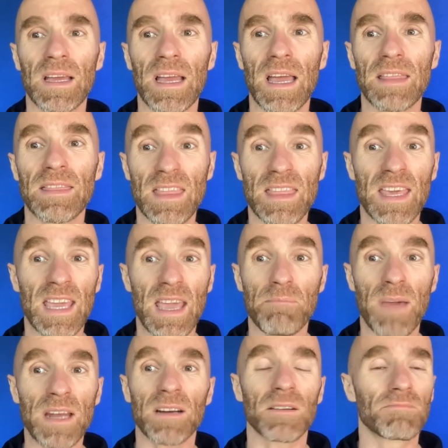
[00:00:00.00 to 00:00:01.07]
and then they get
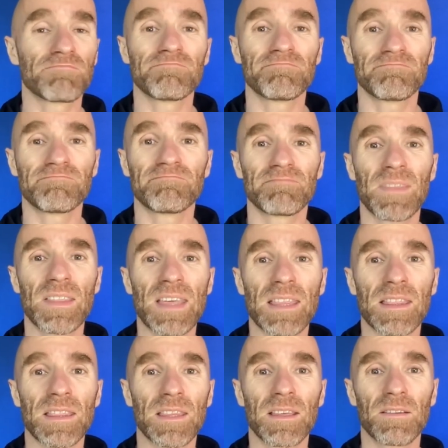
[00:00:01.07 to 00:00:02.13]
better
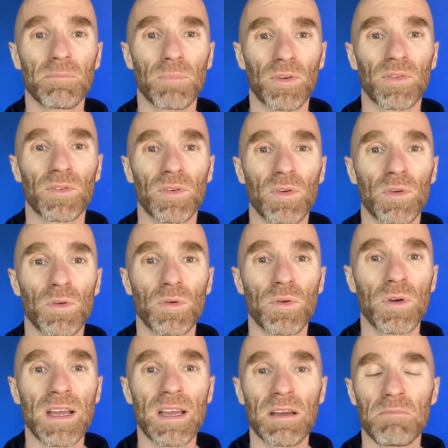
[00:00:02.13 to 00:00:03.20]
than the person who